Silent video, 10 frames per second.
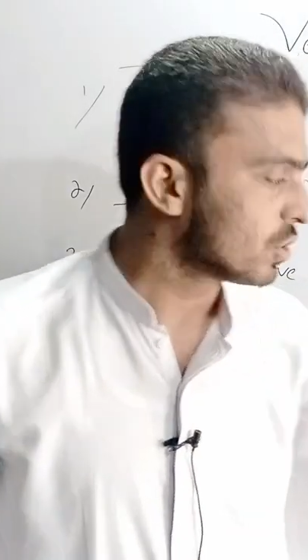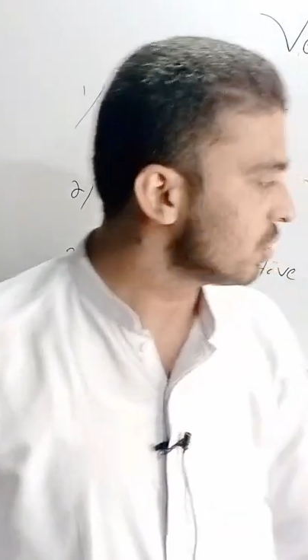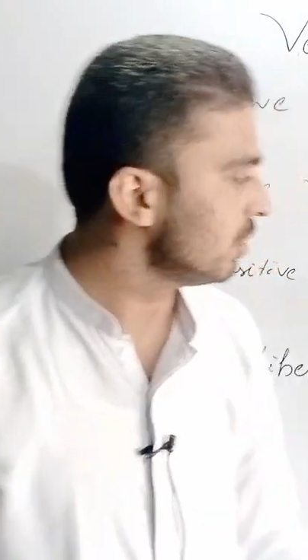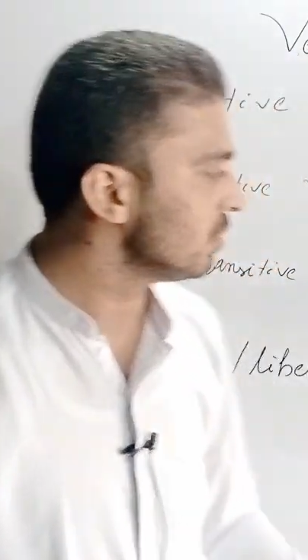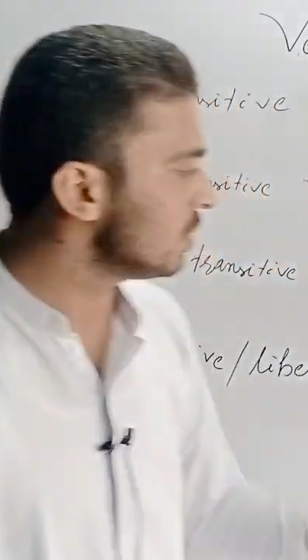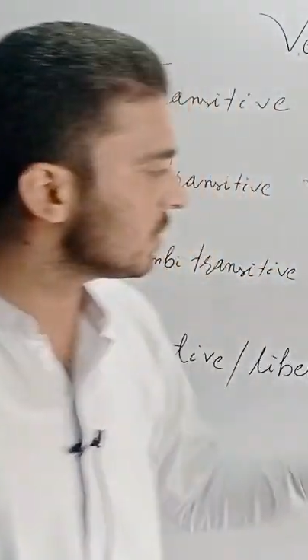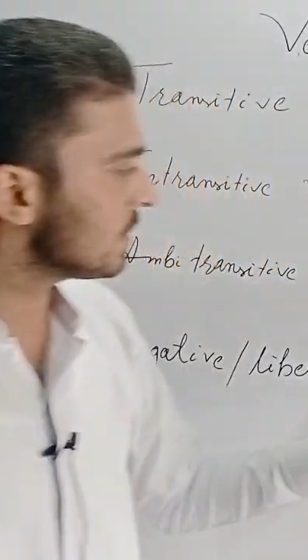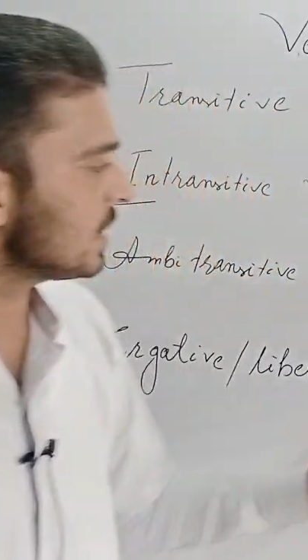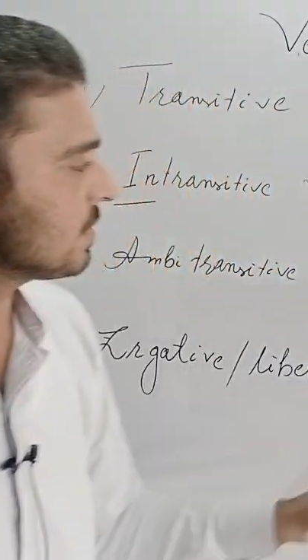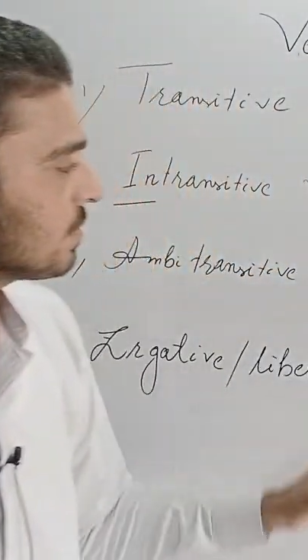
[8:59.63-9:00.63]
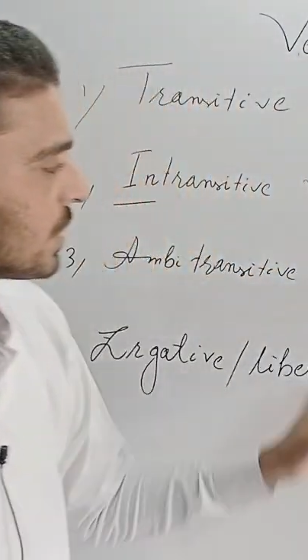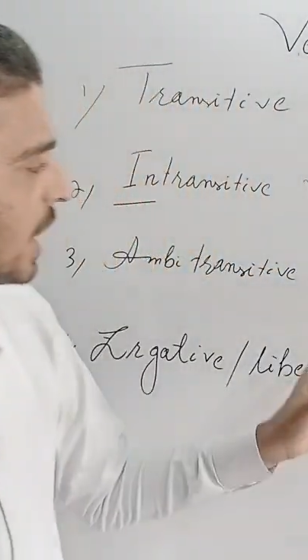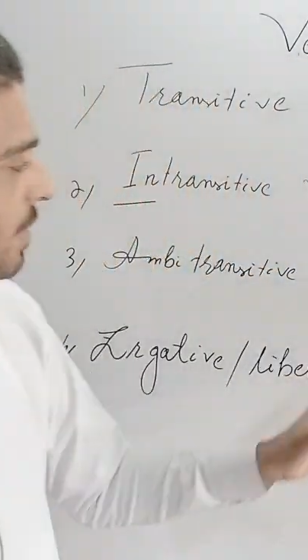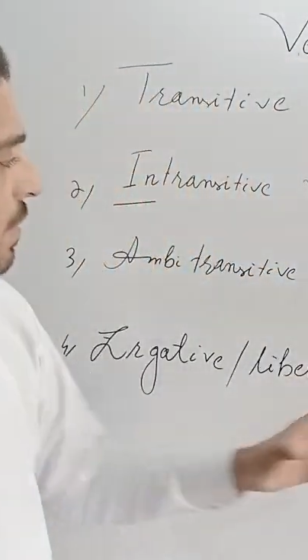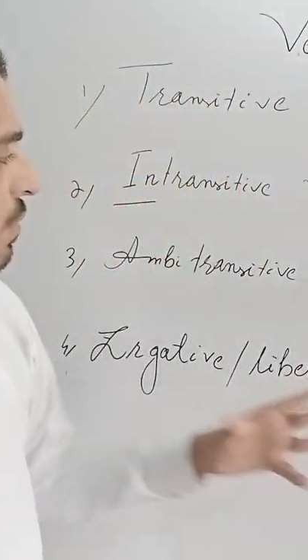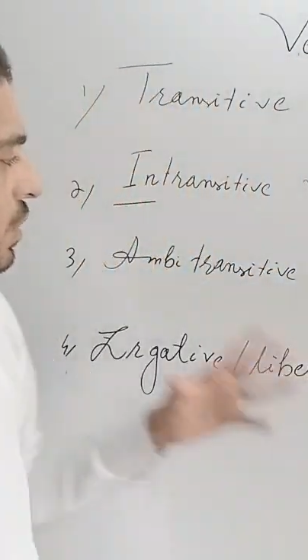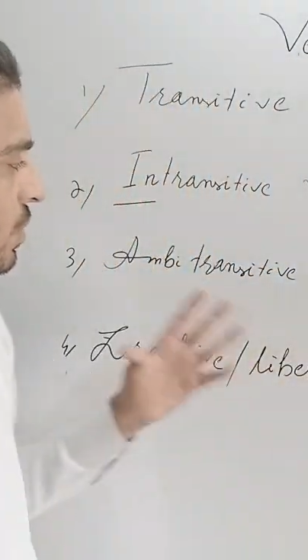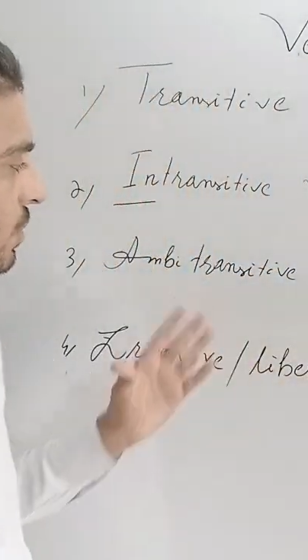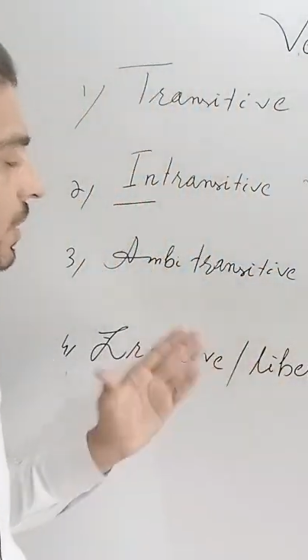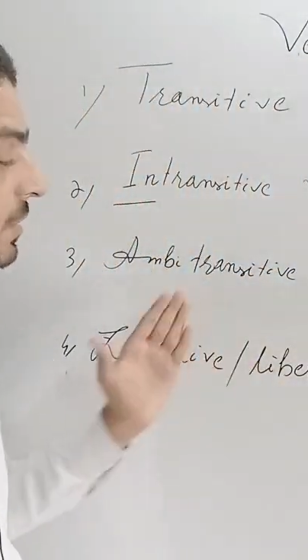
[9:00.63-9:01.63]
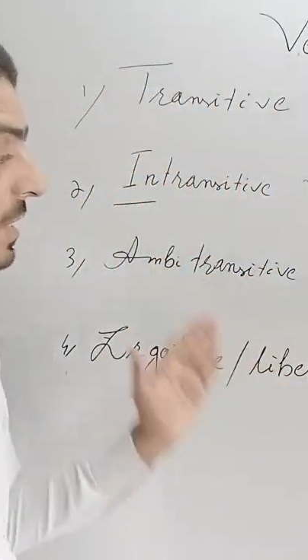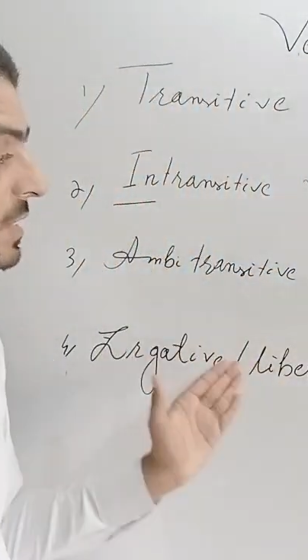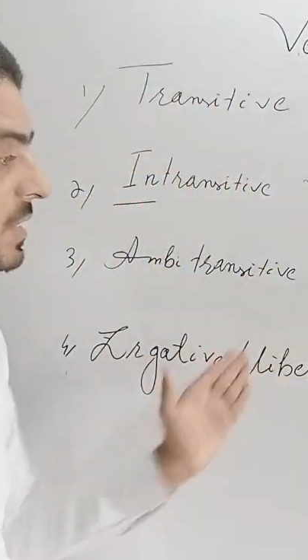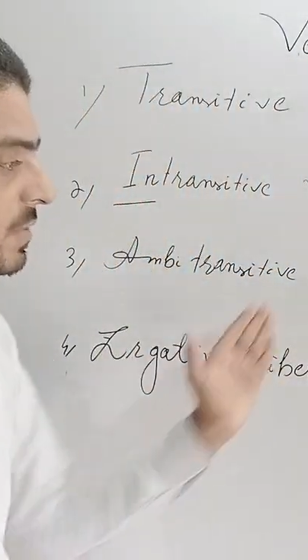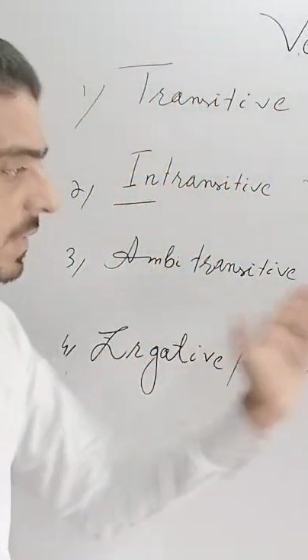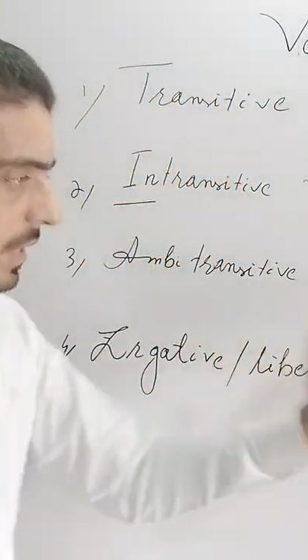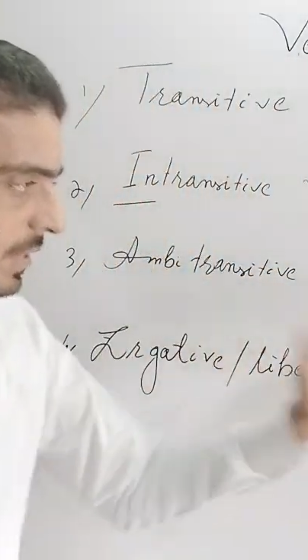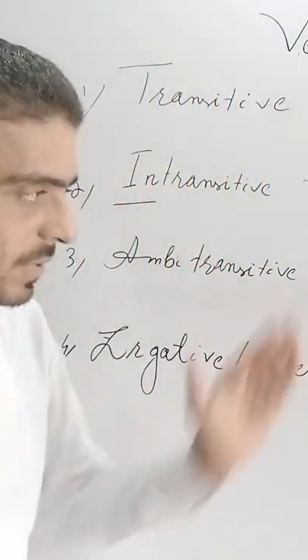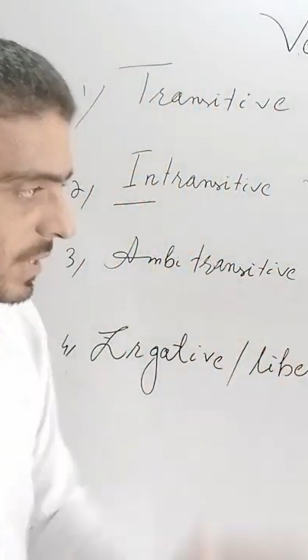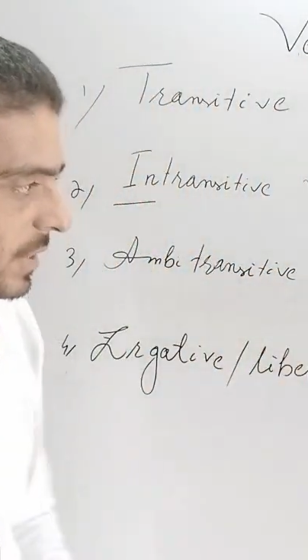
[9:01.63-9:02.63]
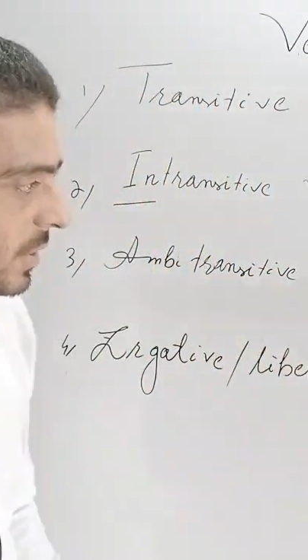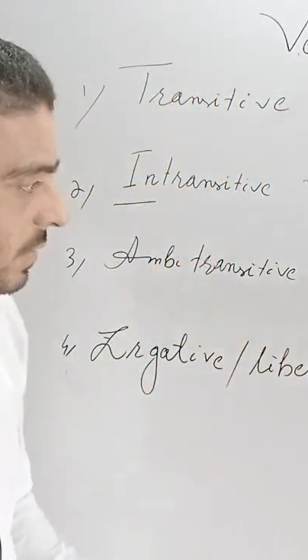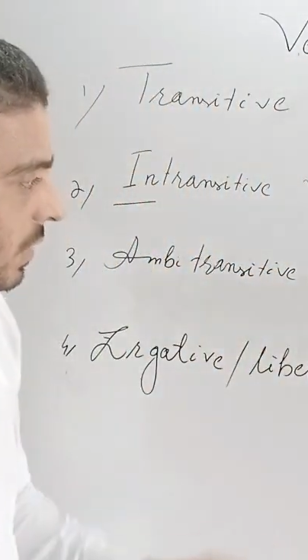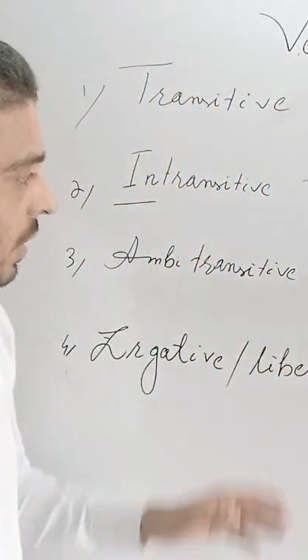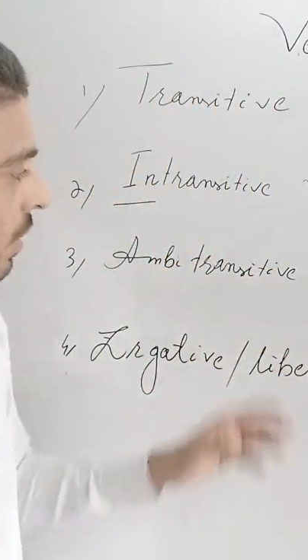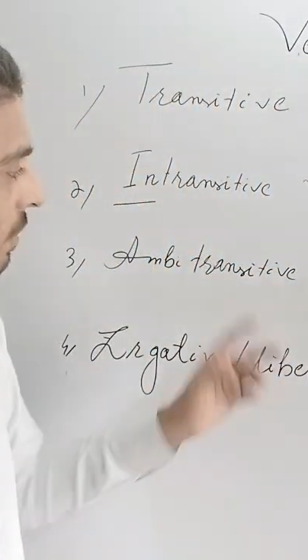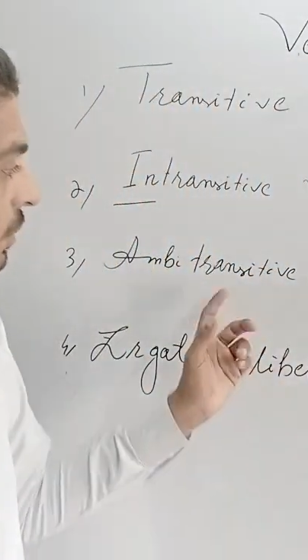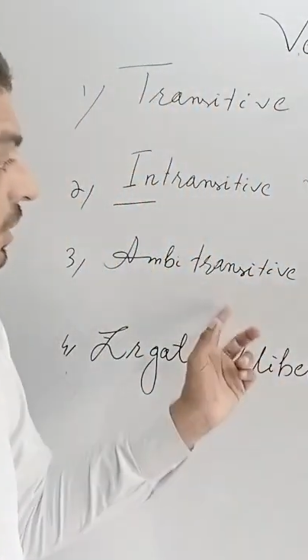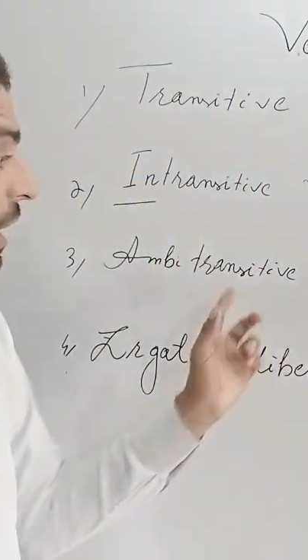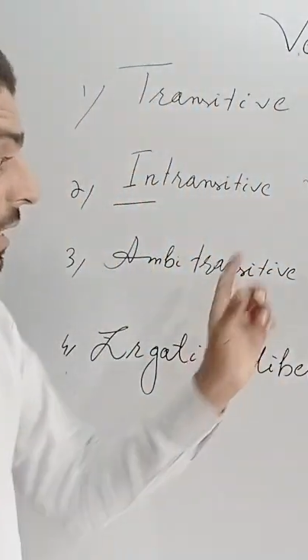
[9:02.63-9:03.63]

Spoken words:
So those verbs which can be both use the transitive and intransitive, which